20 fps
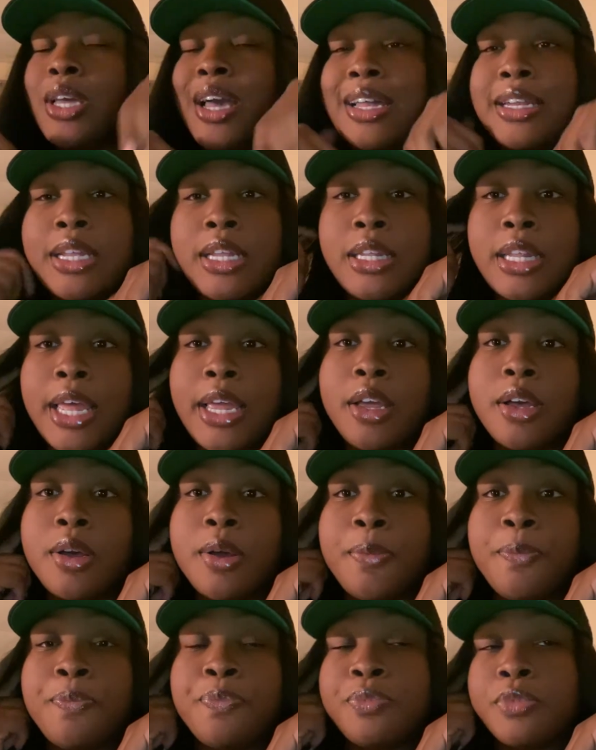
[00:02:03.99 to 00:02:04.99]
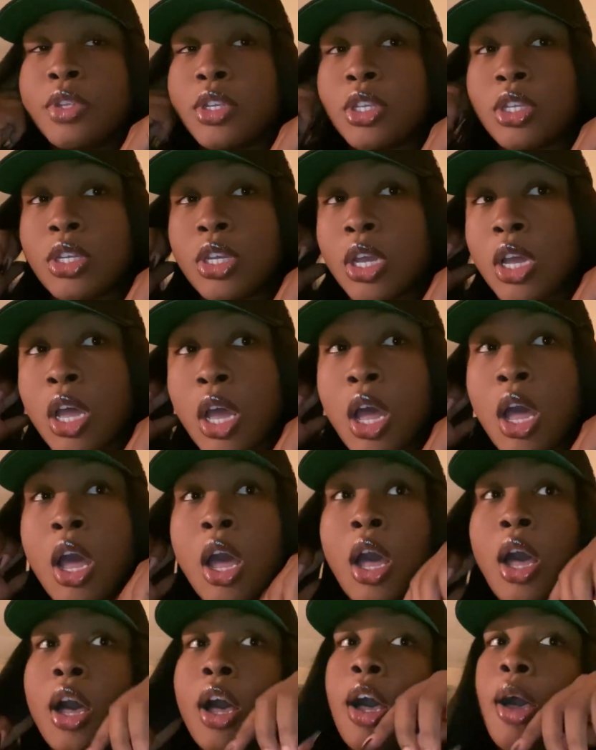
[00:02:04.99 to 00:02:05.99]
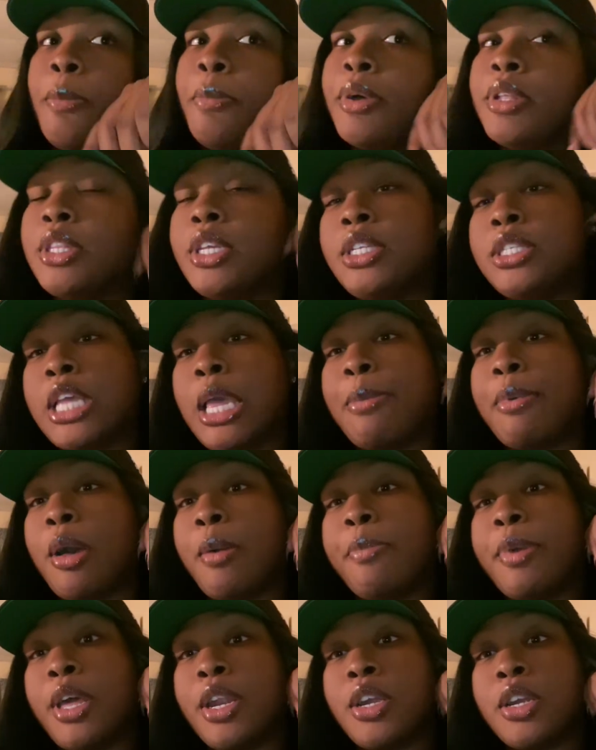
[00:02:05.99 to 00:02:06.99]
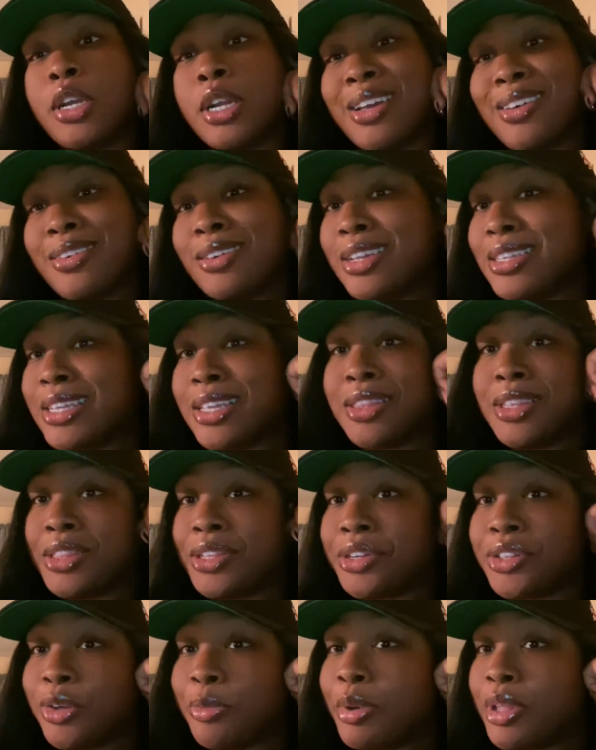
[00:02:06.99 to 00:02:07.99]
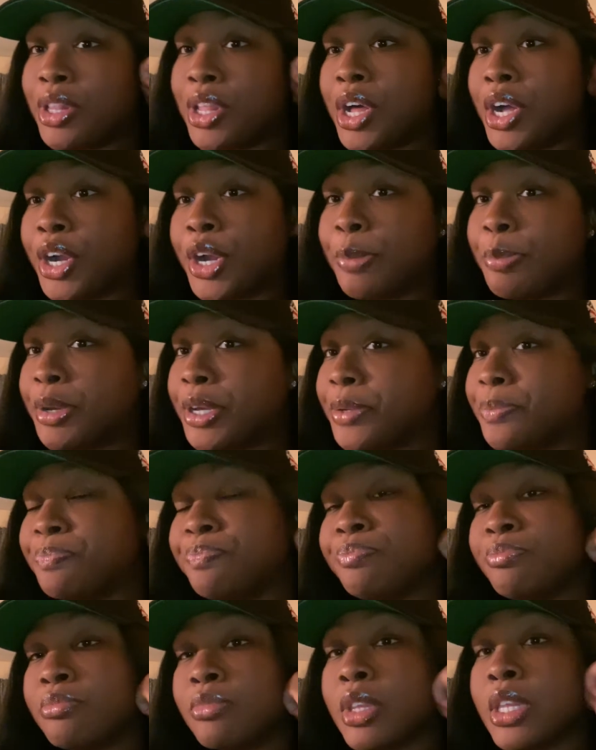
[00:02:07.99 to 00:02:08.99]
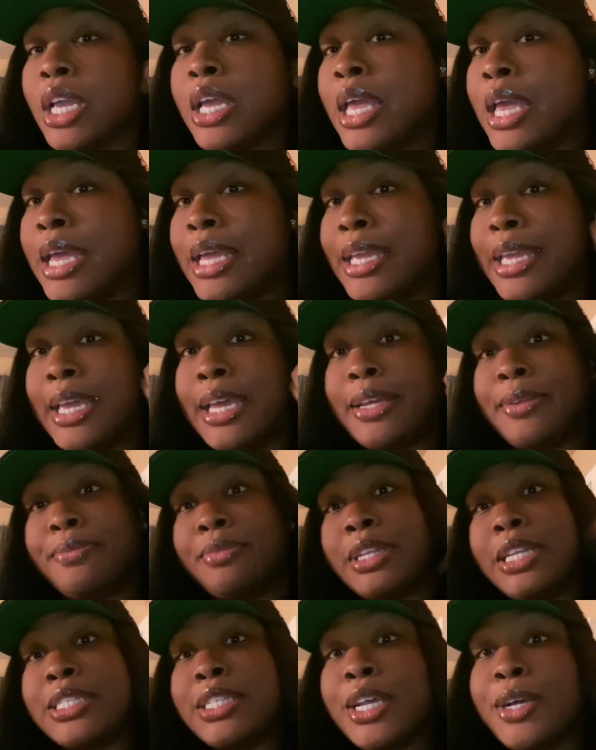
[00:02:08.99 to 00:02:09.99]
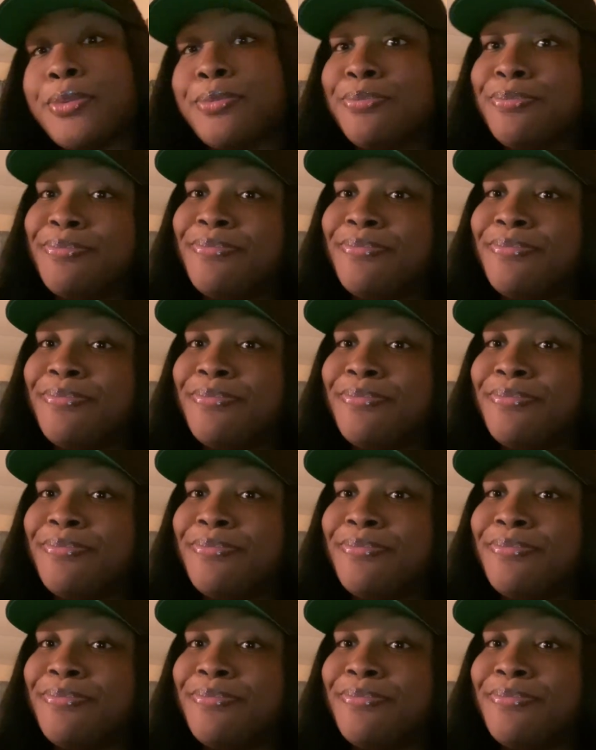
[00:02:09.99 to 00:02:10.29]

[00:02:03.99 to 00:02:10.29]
I didn't like them. But these came out better because I think they're a little bit longer. But yeah, let's go.